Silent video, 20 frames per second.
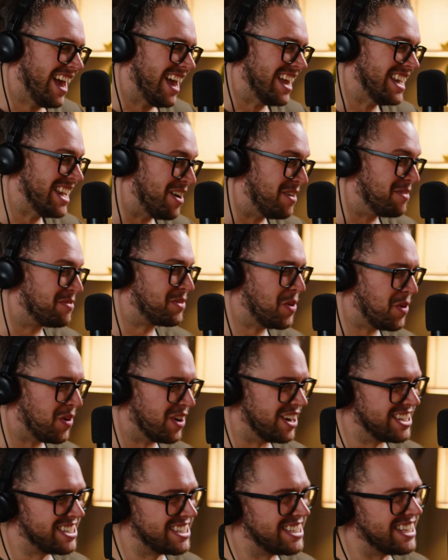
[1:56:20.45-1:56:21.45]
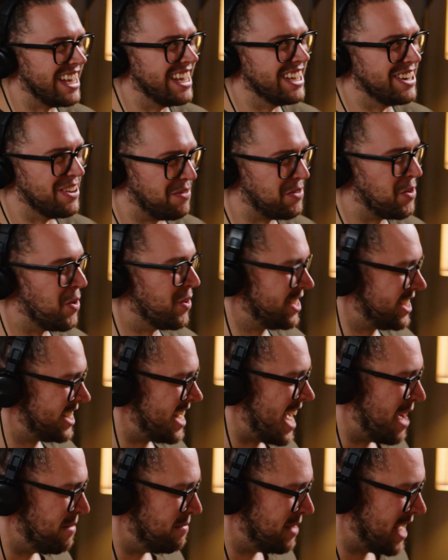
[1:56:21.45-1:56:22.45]
And now, of course, it of course
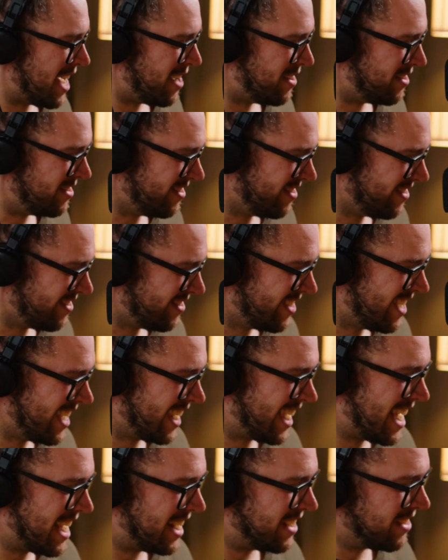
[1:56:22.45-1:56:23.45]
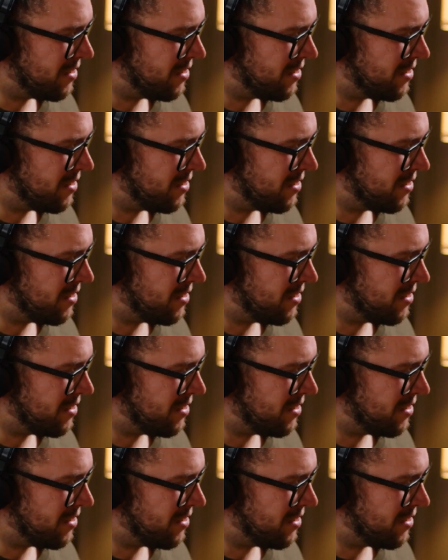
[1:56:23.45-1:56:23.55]
timed out again